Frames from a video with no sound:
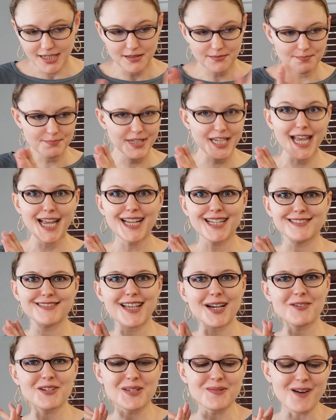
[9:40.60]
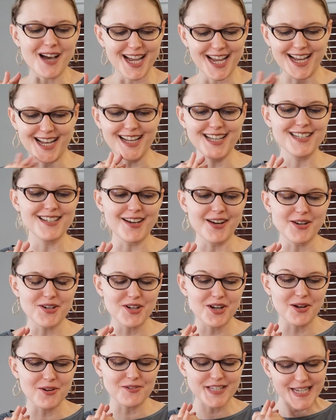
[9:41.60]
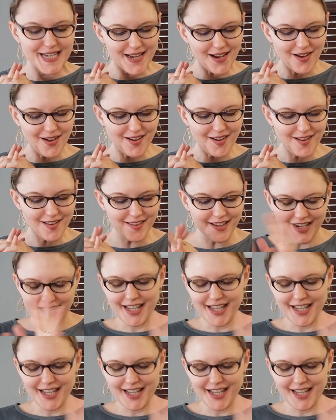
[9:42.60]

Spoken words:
But yay, that was my Adagio tea haul